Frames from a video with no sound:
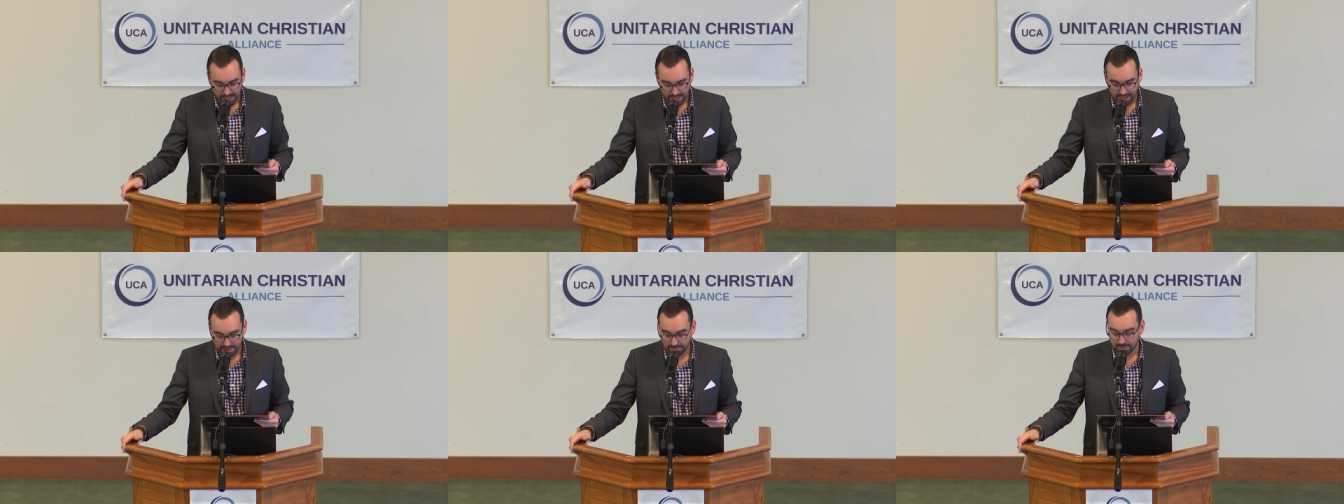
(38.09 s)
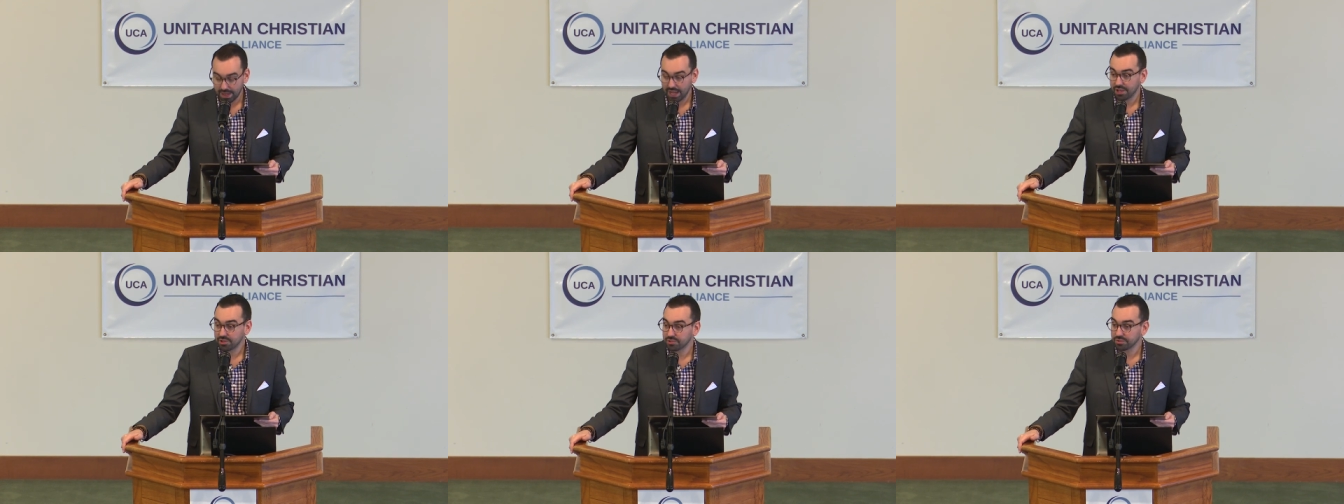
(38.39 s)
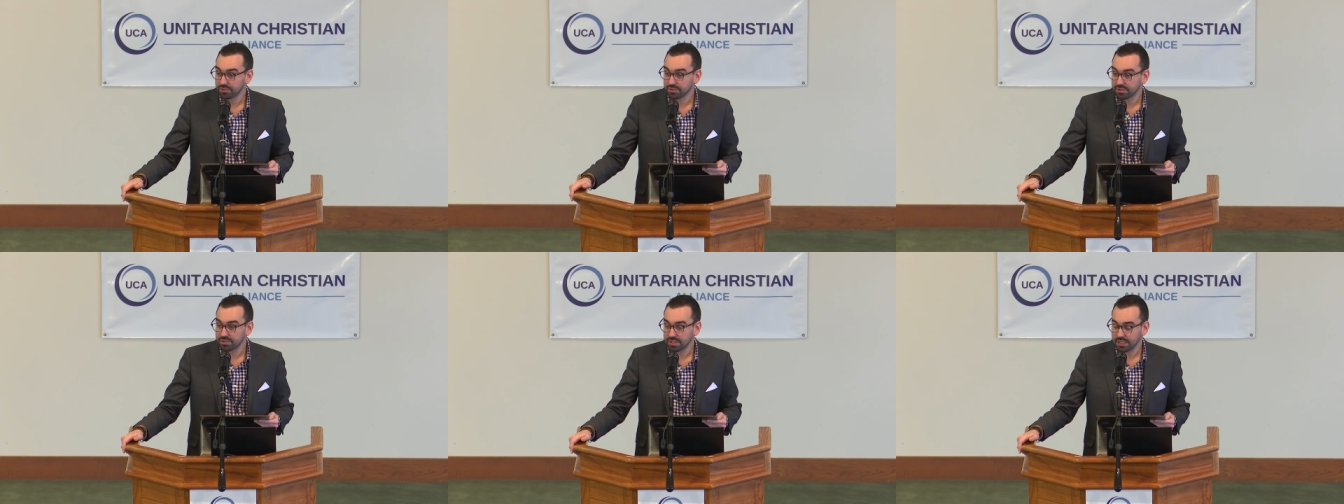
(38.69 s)
a
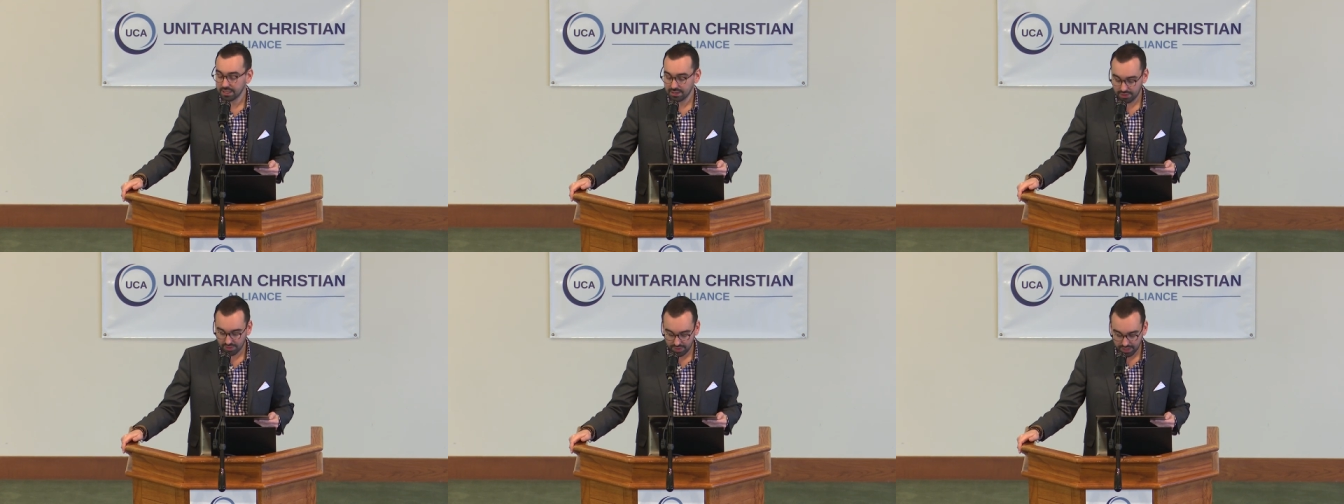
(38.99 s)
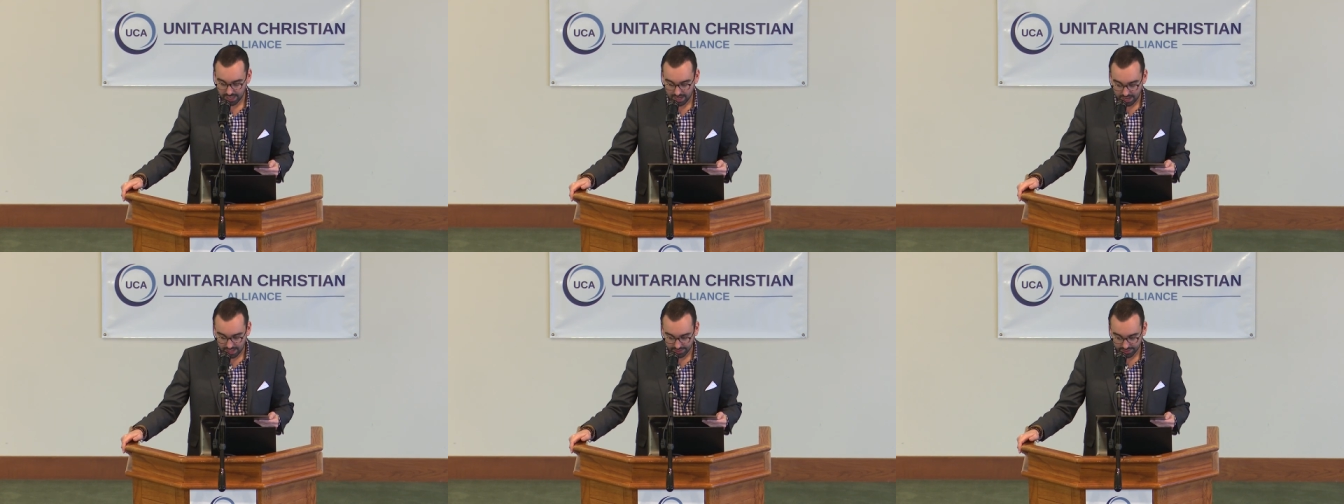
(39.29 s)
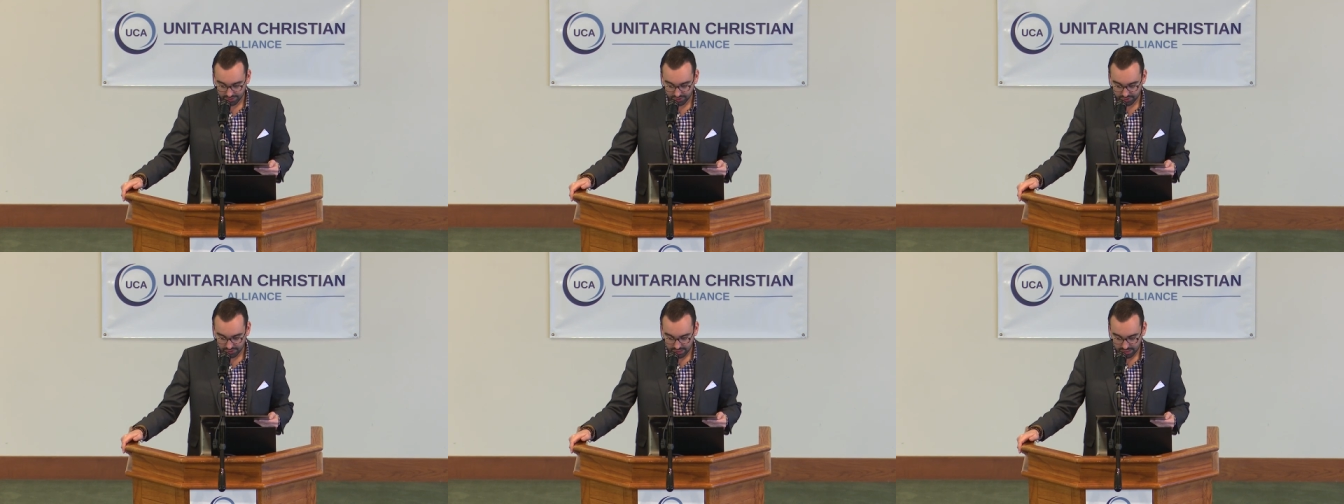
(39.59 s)
Bachelor's in
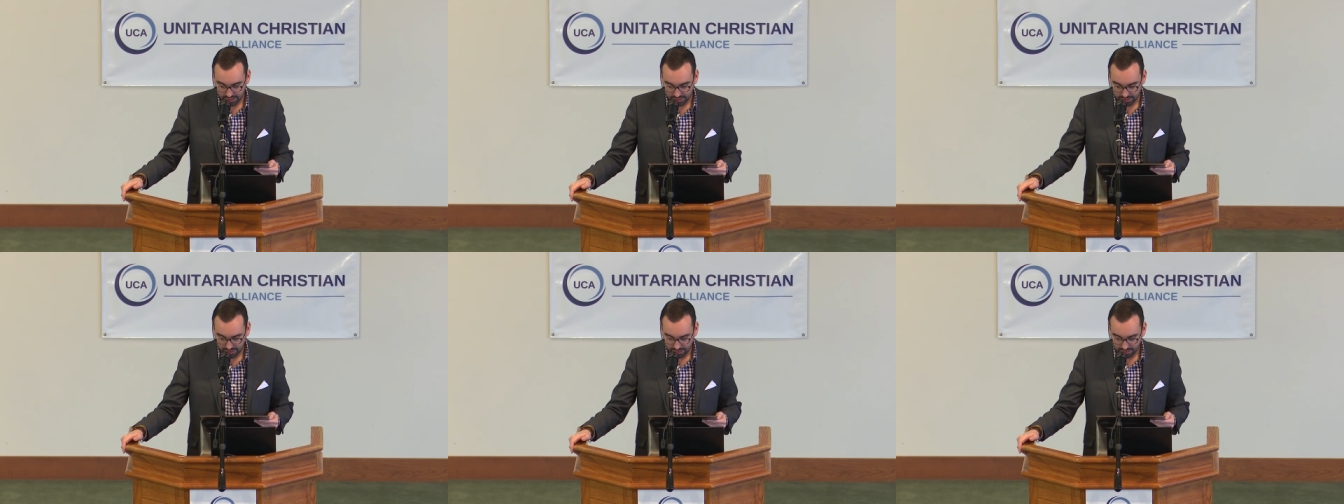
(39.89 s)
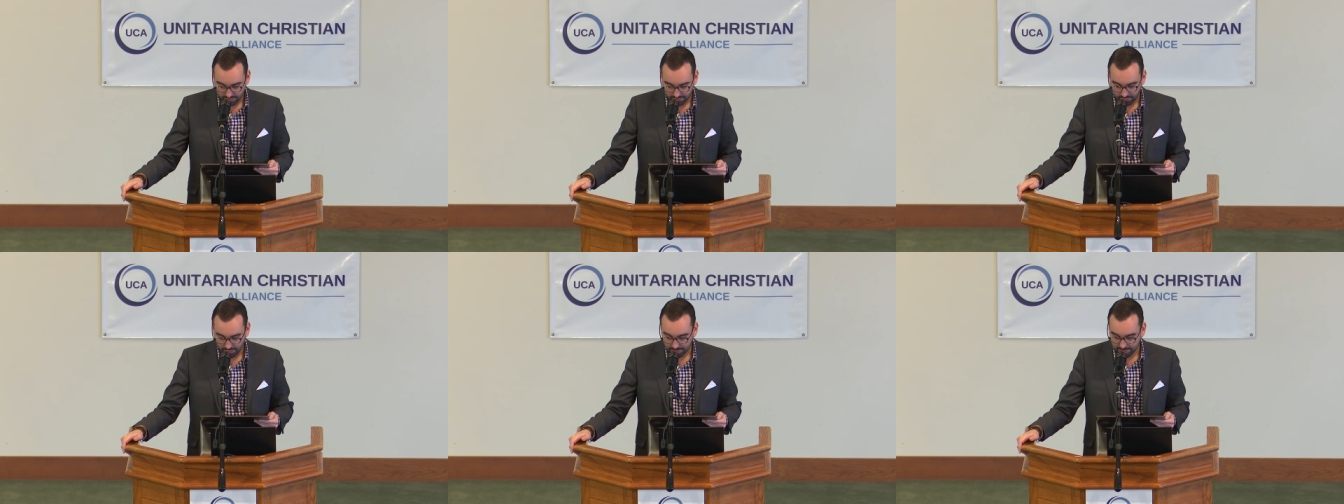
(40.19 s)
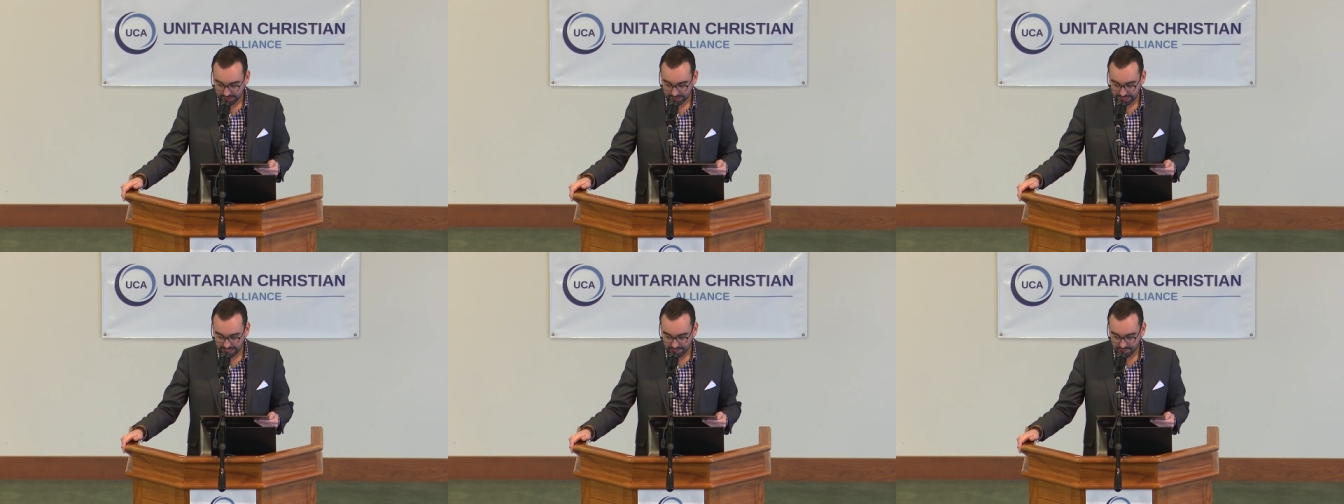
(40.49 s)
Theology
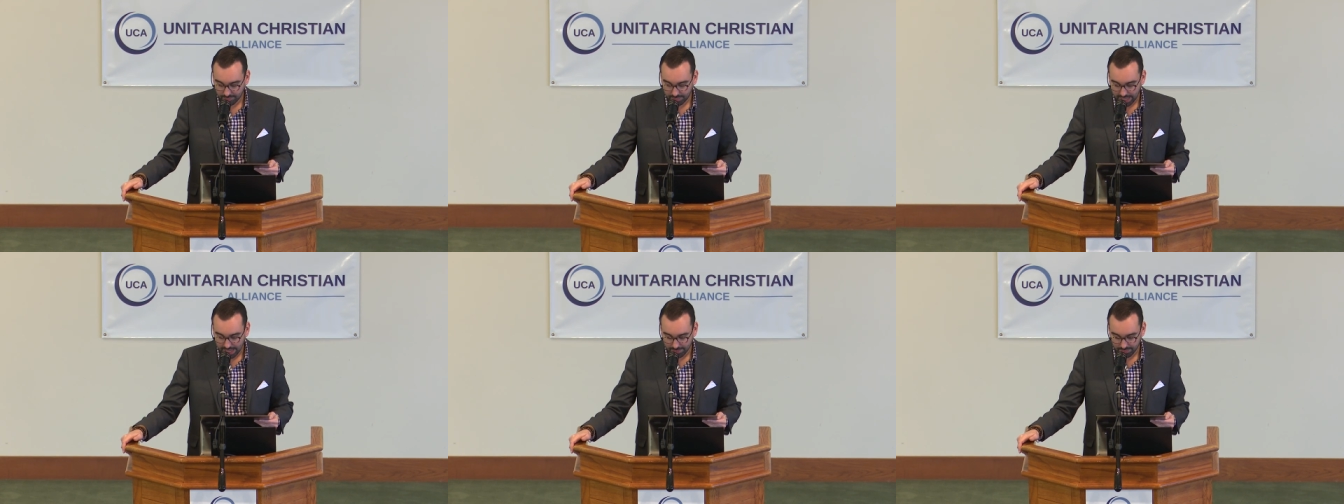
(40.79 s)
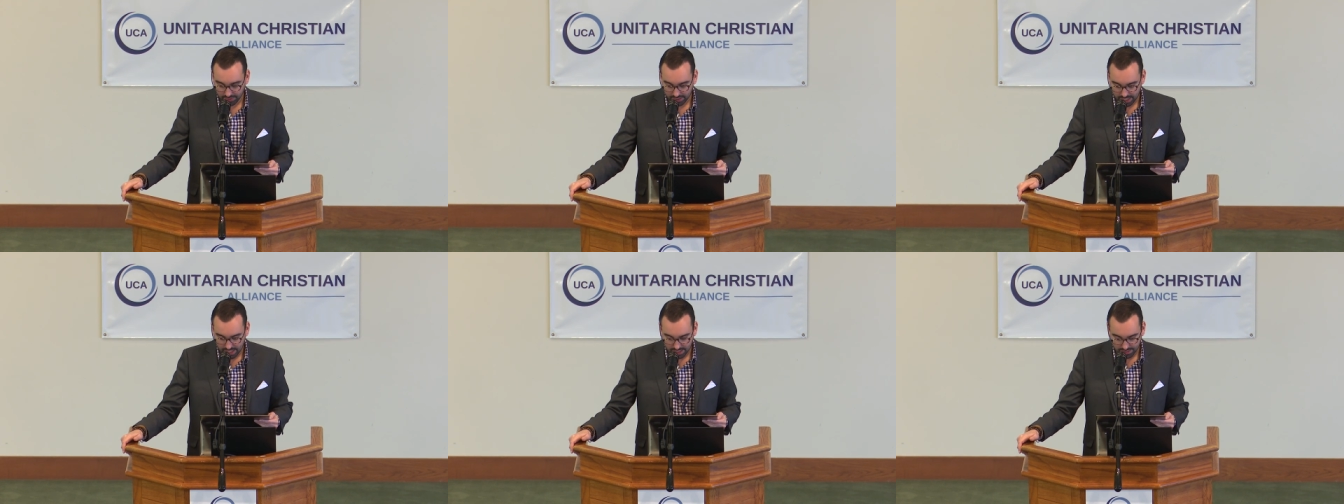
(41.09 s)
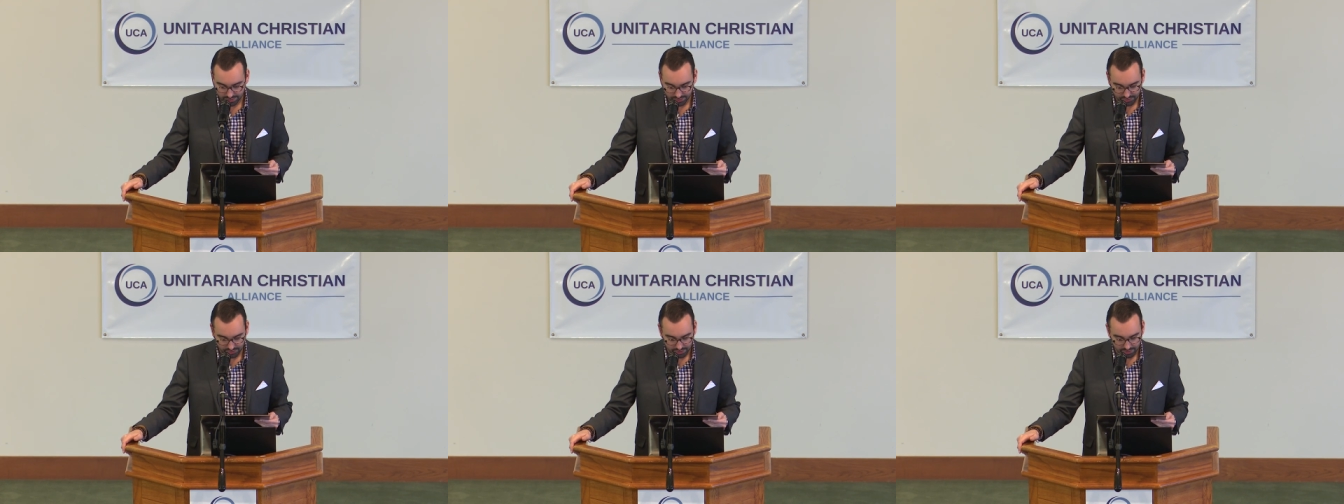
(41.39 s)
from Atlanta Bible
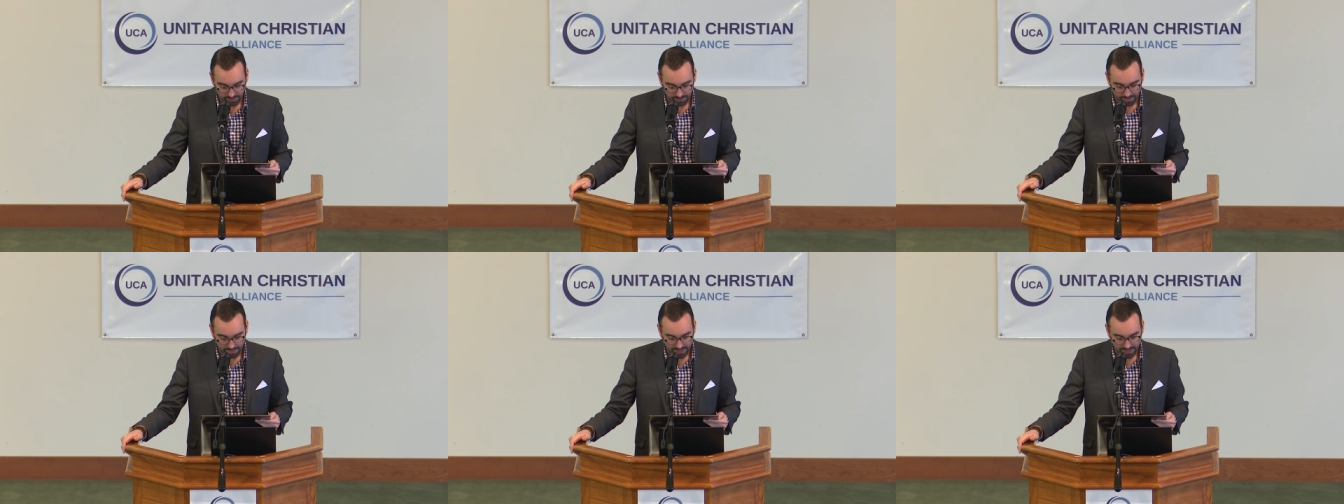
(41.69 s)
College,